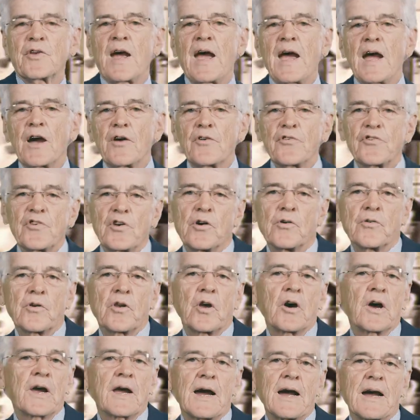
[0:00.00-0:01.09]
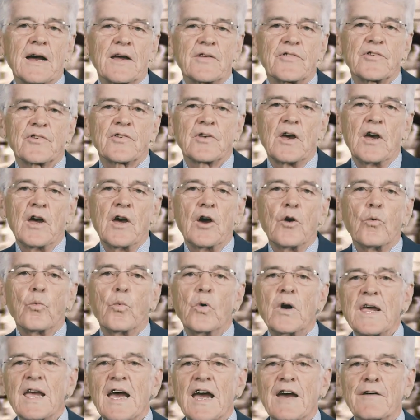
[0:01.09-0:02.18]
a household like us,
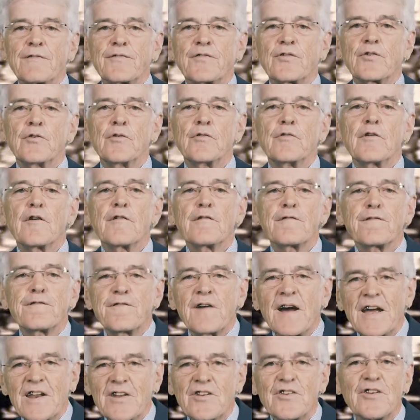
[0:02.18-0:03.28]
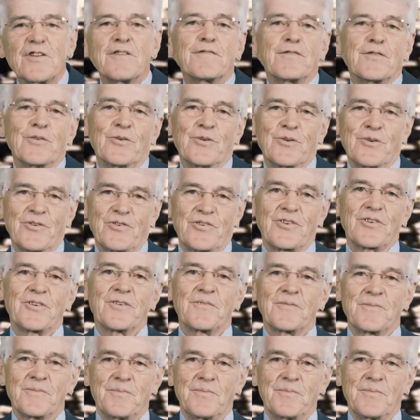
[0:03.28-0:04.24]
we have to fund first.